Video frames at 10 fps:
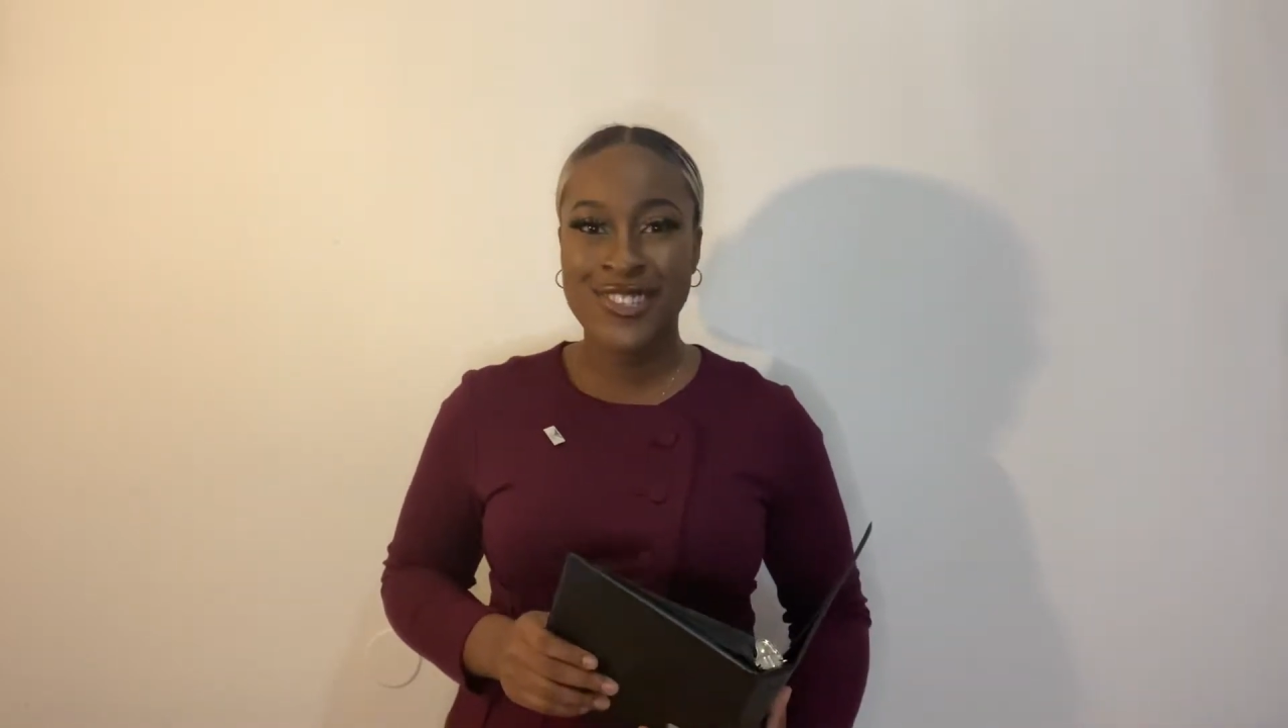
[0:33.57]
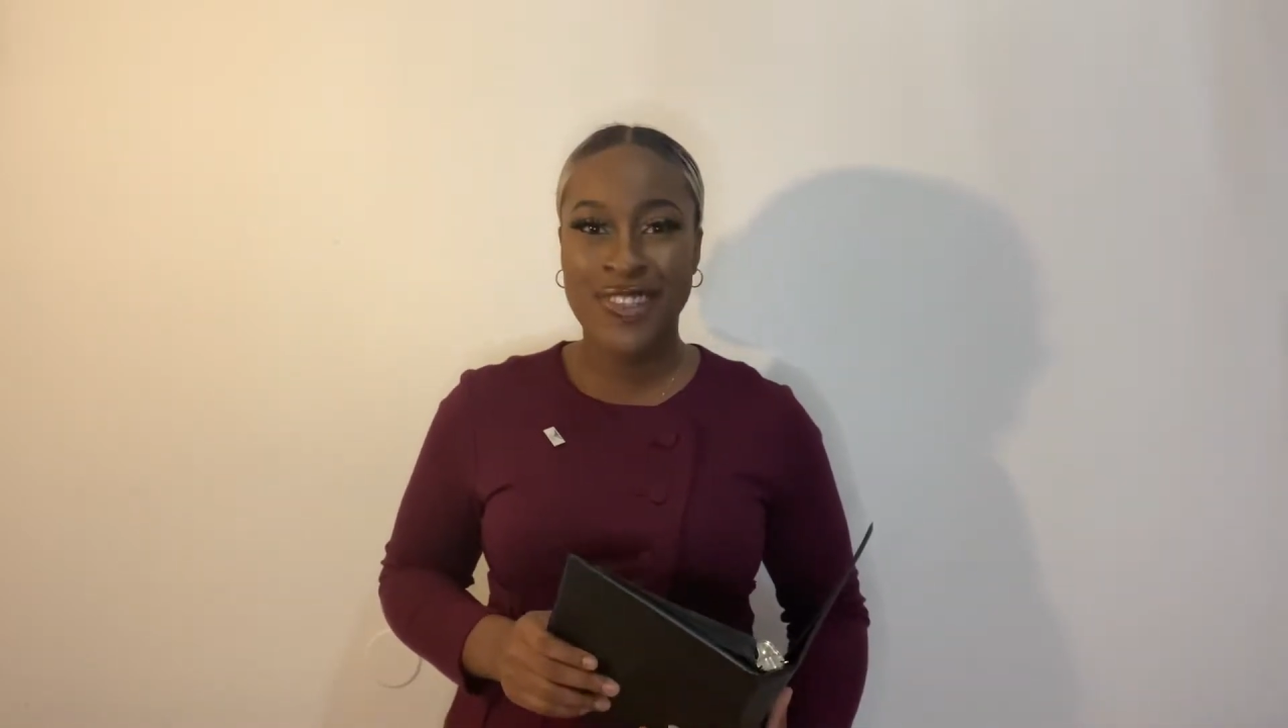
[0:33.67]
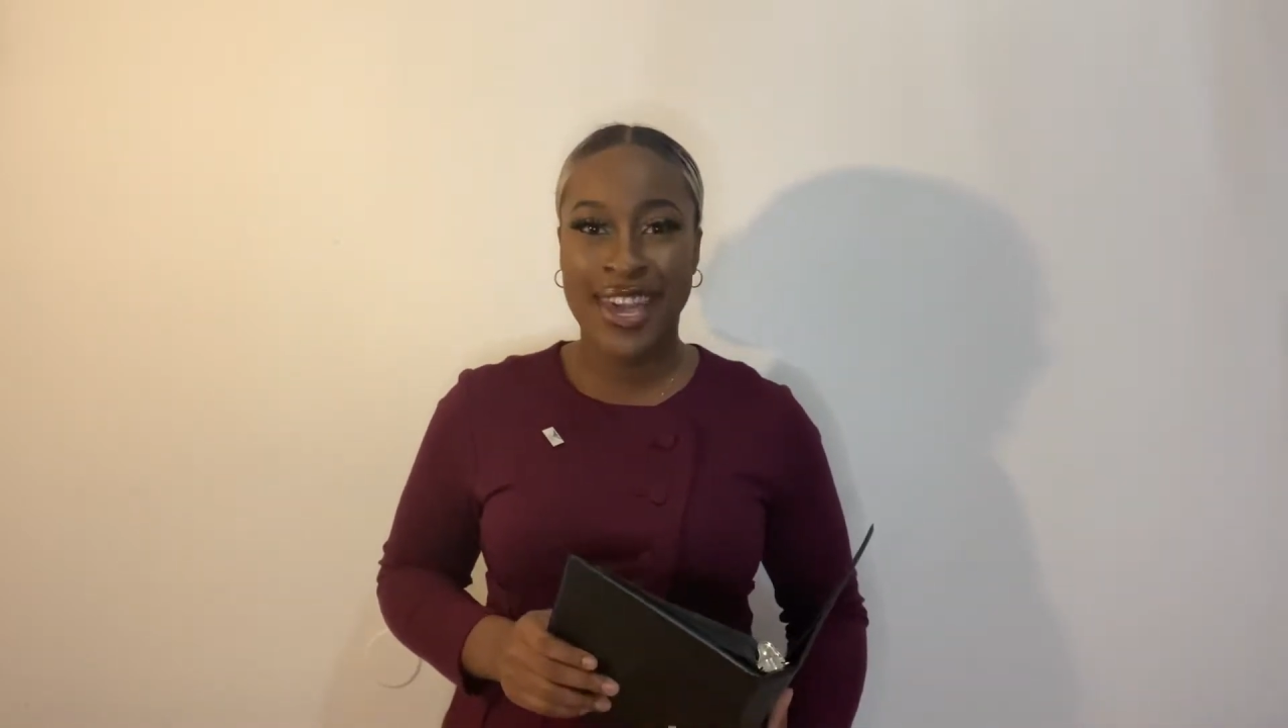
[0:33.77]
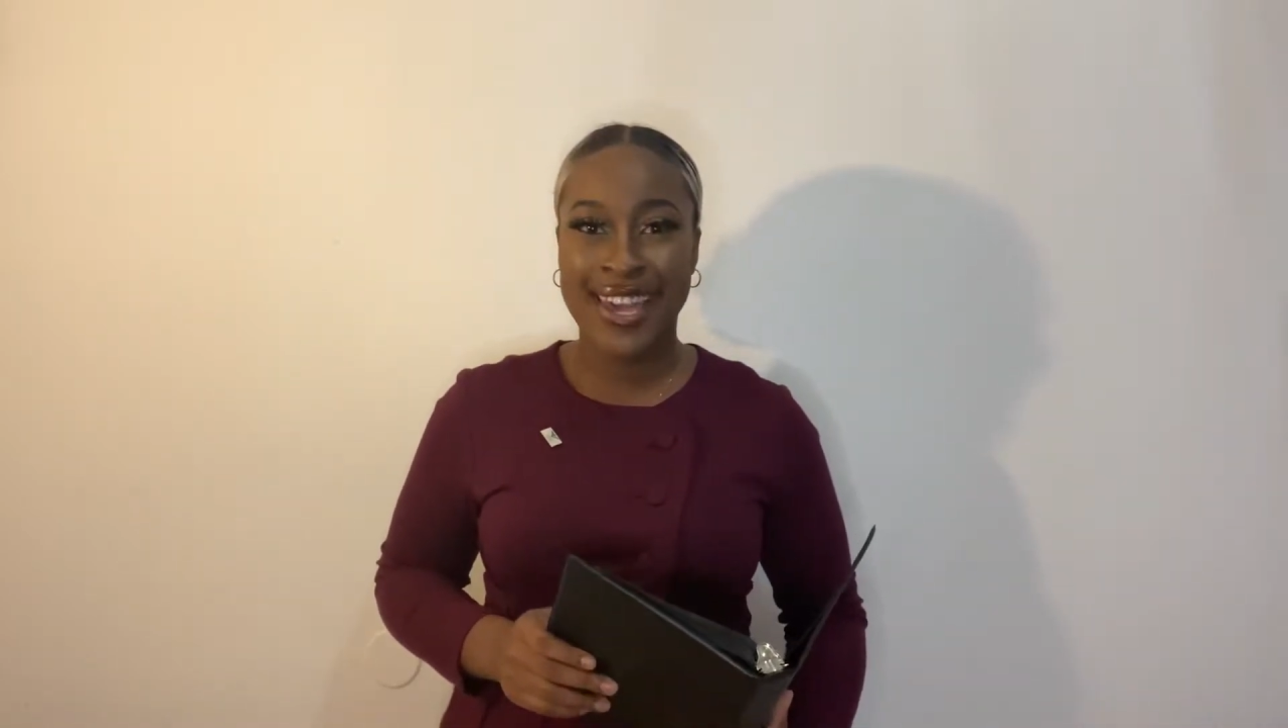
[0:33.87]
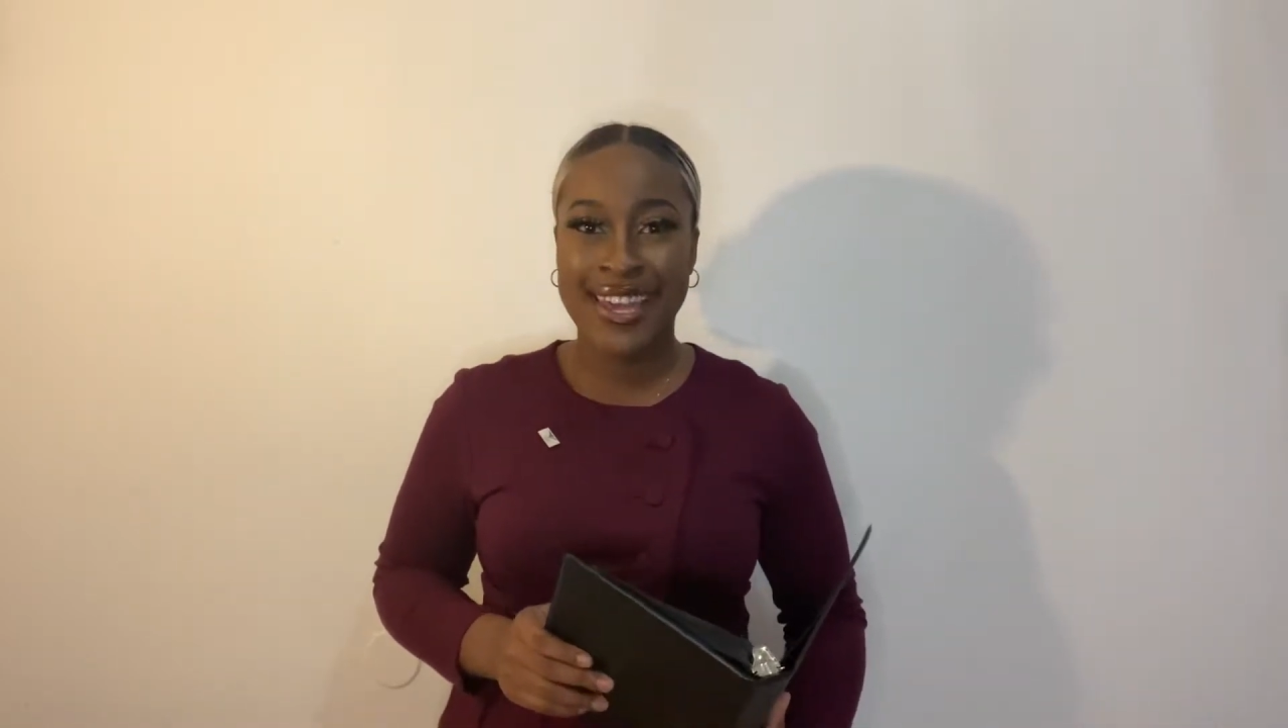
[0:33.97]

trick.